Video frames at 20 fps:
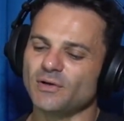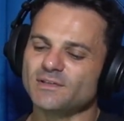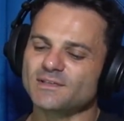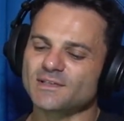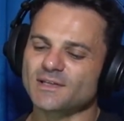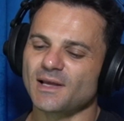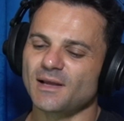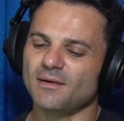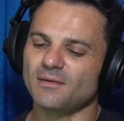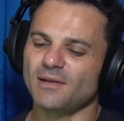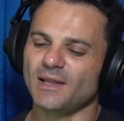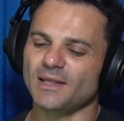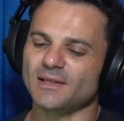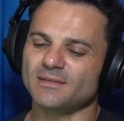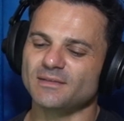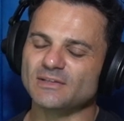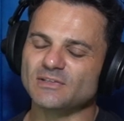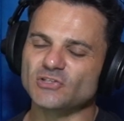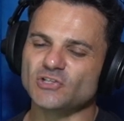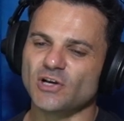It's kind of like
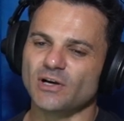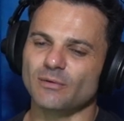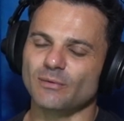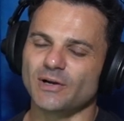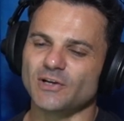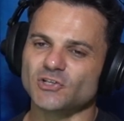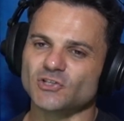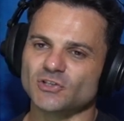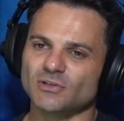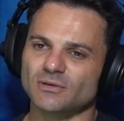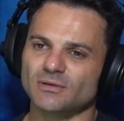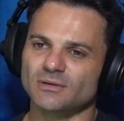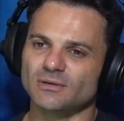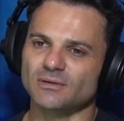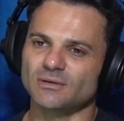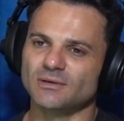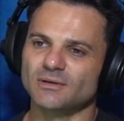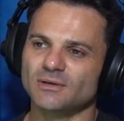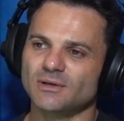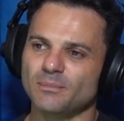these
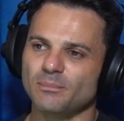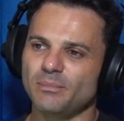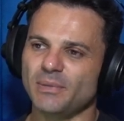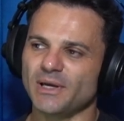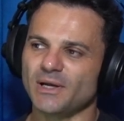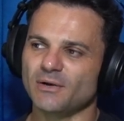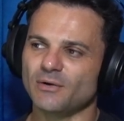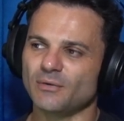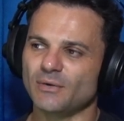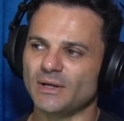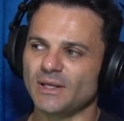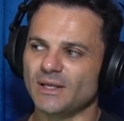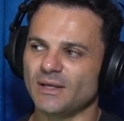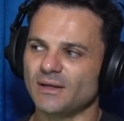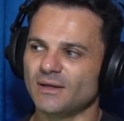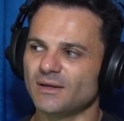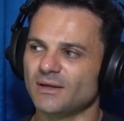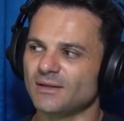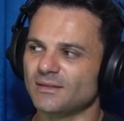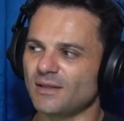generational
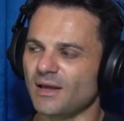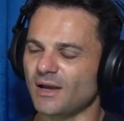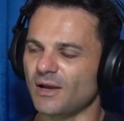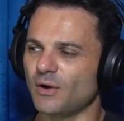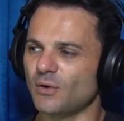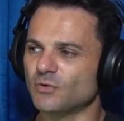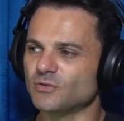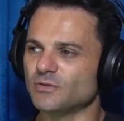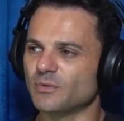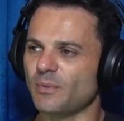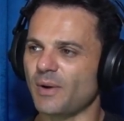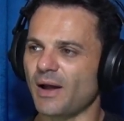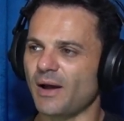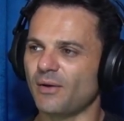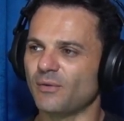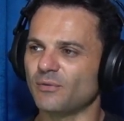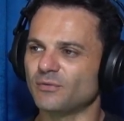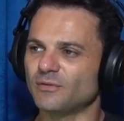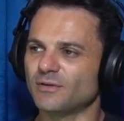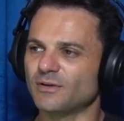bickery that goes
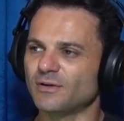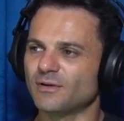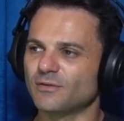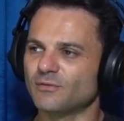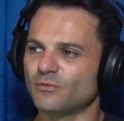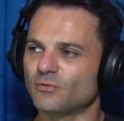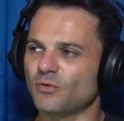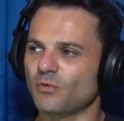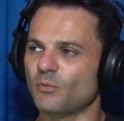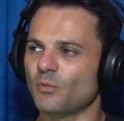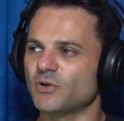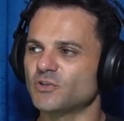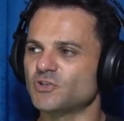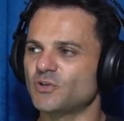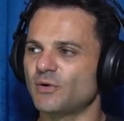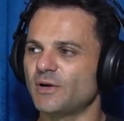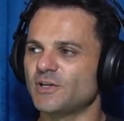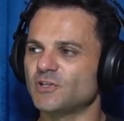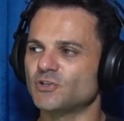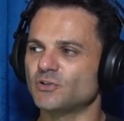around from one
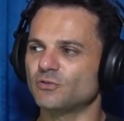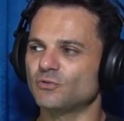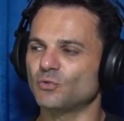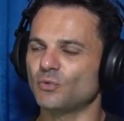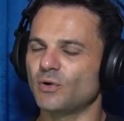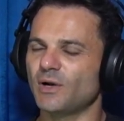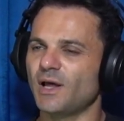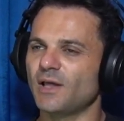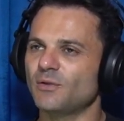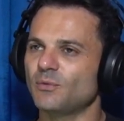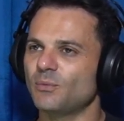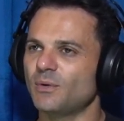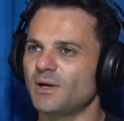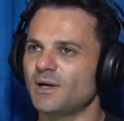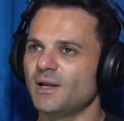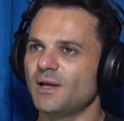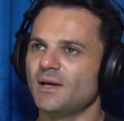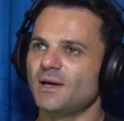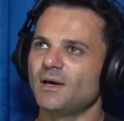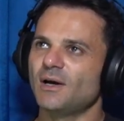generation to another one.